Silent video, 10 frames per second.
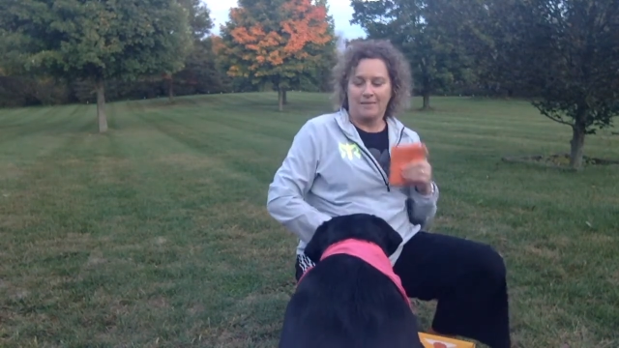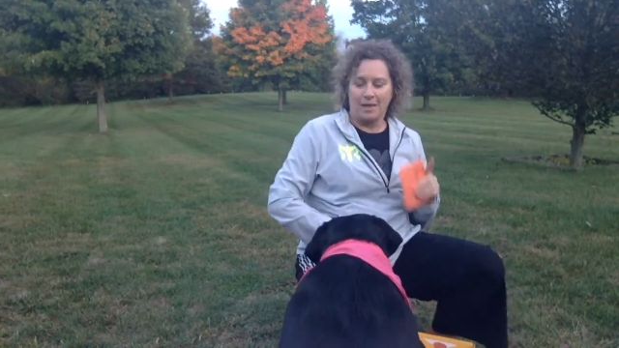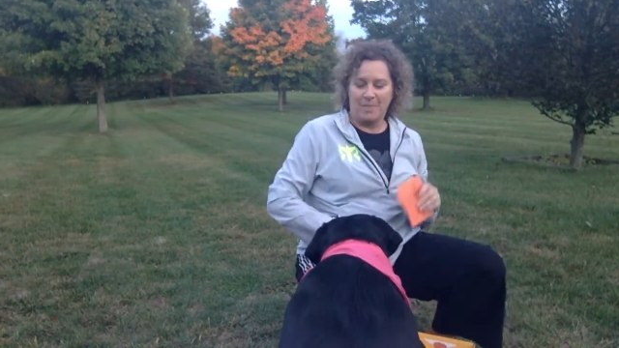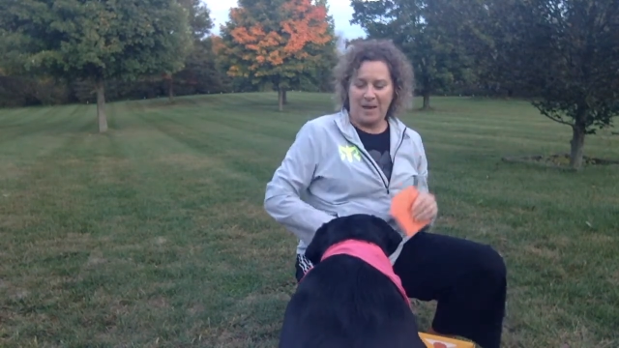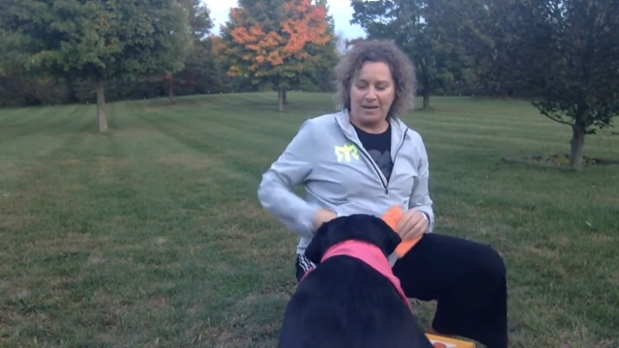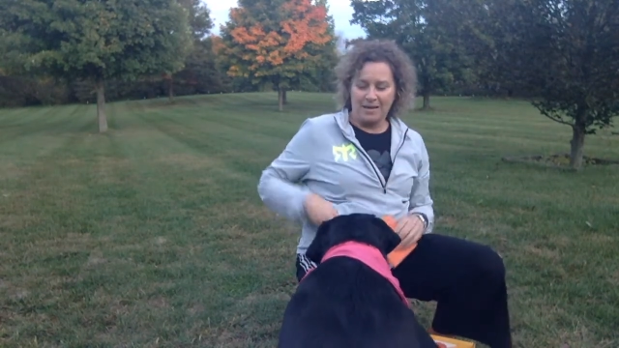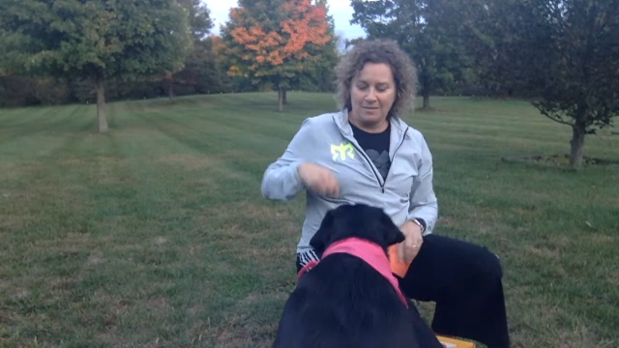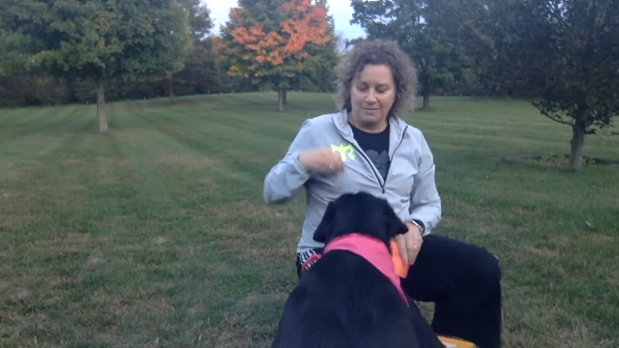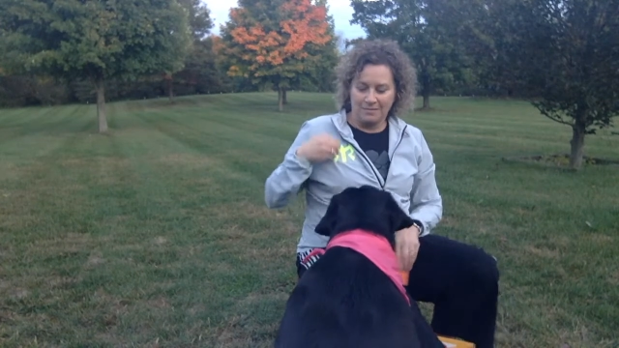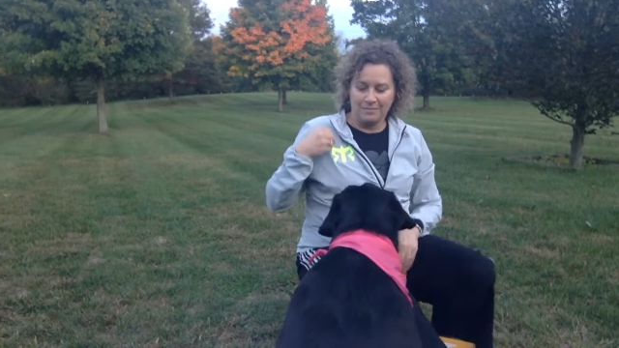Hey, Patty.
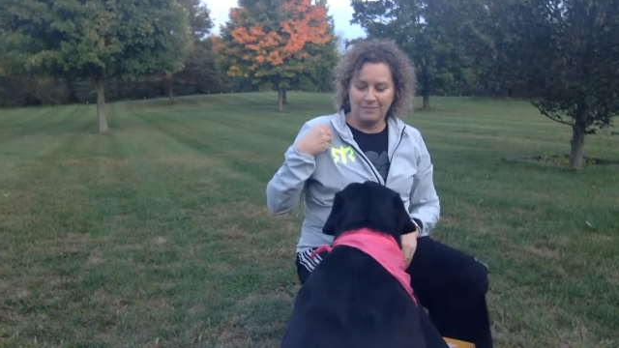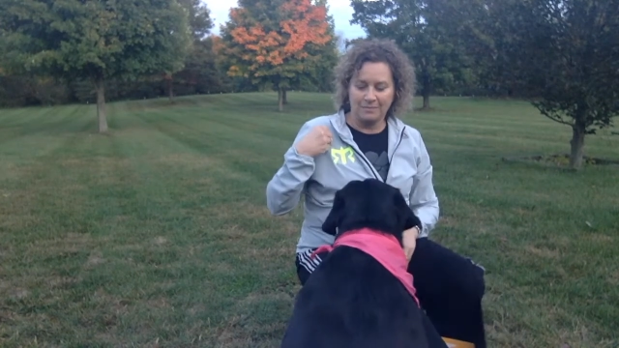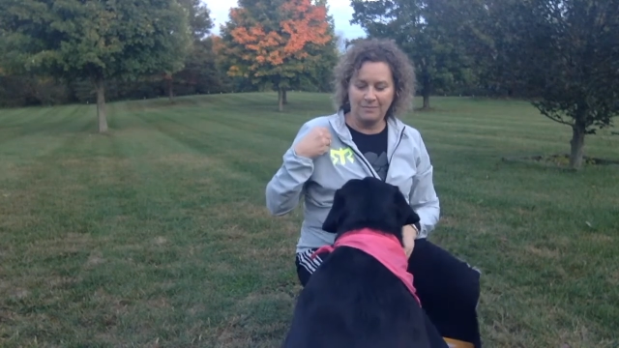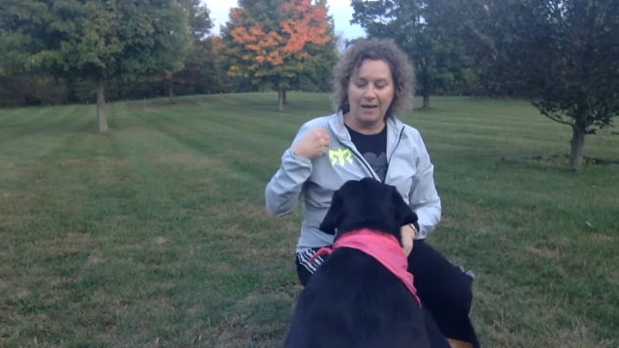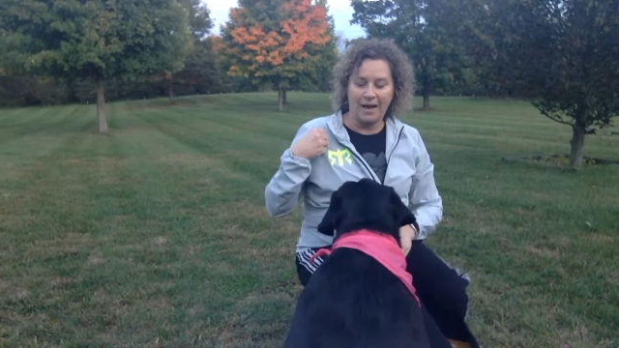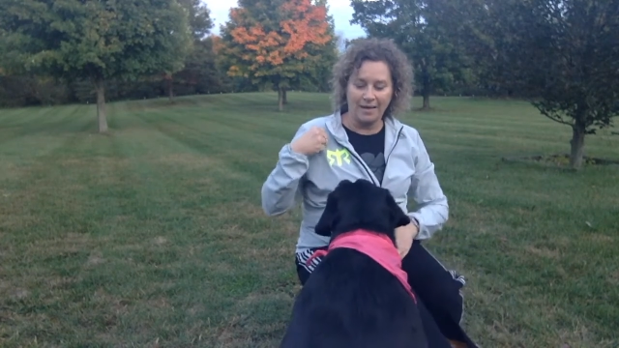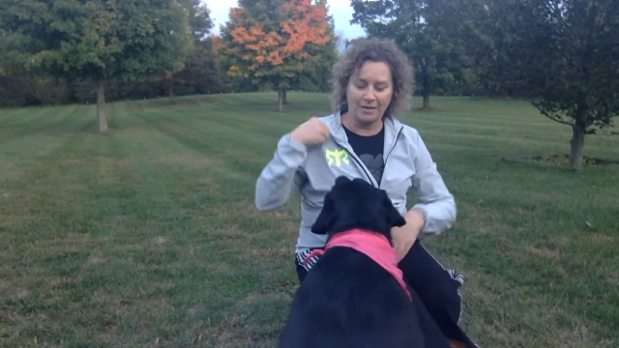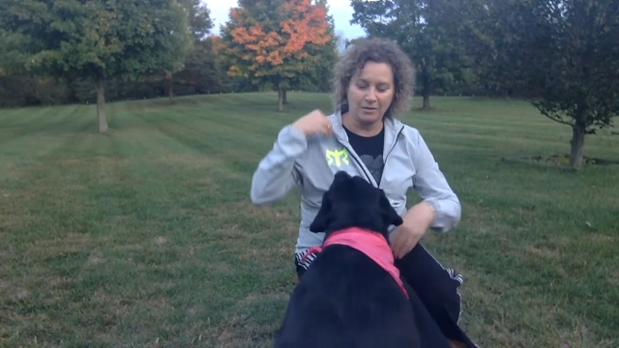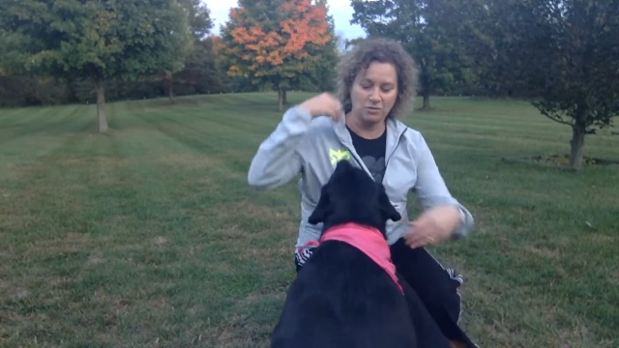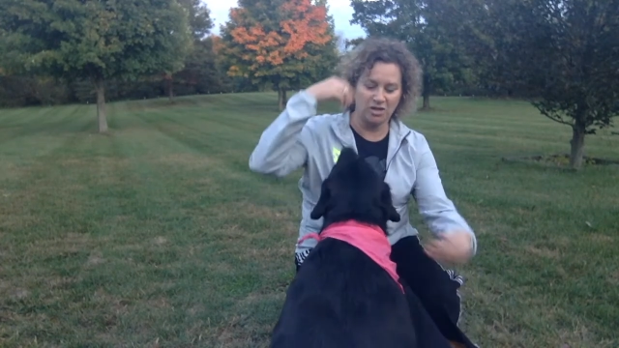Hi,
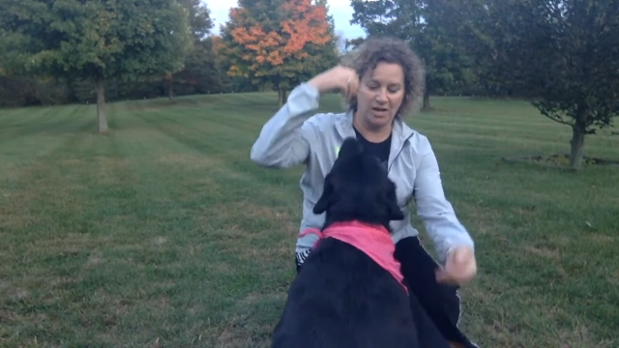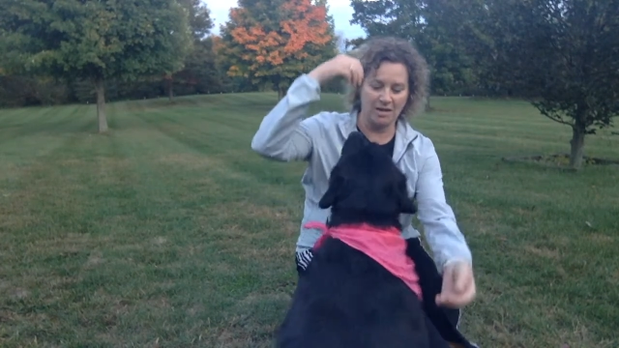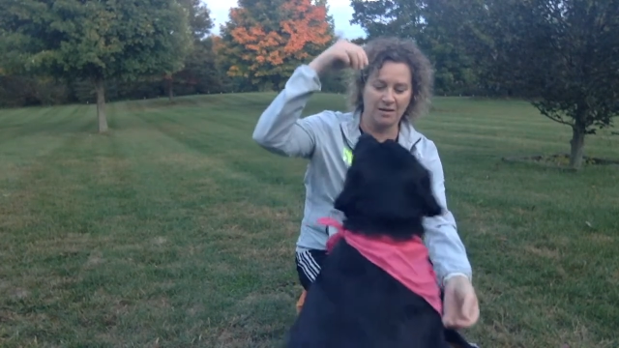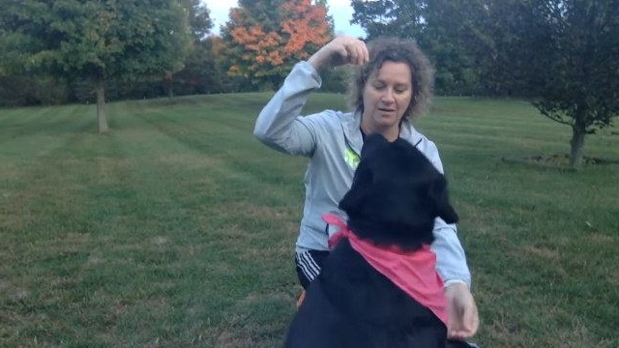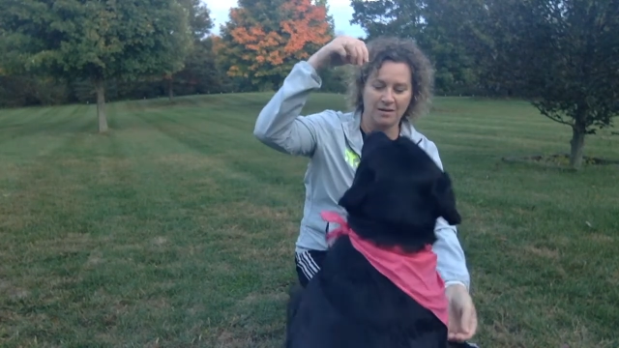can you shake?